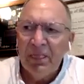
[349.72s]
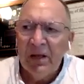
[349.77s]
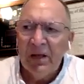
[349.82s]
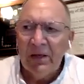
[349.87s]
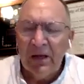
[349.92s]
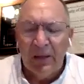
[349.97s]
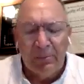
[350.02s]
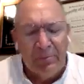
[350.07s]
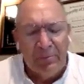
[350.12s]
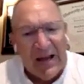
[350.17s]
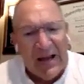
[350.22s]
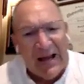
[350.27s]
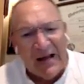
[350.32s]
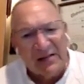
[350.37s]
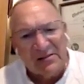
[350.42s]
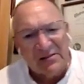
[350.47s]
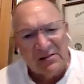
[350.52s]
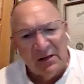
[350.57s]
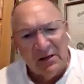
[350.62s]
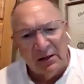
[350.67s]
and
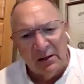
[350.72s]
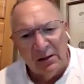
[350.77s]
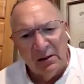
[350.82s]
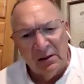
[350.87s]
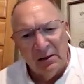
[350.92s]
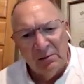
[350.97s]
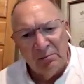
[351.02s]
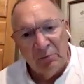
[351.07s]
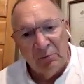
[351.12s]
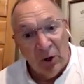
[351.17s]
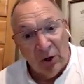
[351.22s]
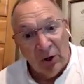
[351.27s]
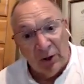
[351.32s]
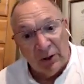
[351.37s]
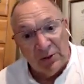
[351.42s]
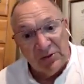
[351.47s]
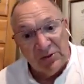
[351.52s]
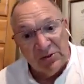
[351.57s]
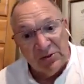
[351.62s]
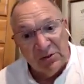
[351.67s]
passing
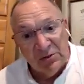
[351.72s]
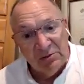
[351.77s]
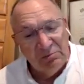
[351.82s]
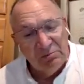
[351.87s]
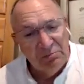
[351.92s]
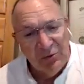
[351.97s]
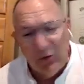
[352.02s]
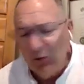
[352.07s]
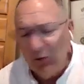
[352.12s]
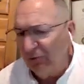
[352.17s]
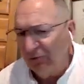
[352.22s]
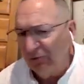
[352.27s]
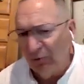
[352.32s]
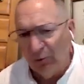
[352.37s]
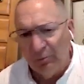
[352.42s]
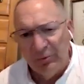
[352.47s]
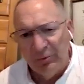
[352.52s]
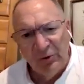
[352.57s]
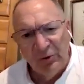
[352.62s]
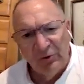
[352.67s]
parks, beautiful,
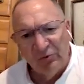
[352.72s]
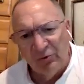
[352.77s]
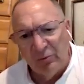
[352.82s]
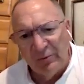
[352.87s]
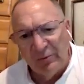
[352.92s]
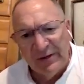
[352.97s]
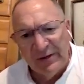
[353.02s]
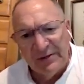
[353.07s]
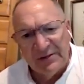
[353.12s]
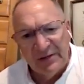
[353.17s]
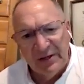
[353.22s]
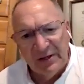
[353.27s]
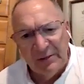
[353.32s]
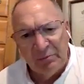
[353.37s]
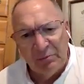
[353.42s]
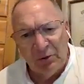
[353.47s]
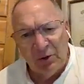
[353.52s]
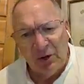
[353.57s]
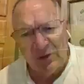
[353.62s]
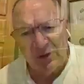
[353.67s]
beautiful maintained
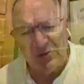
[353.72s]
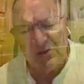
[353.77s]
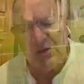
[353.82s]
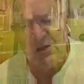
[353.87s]
parks.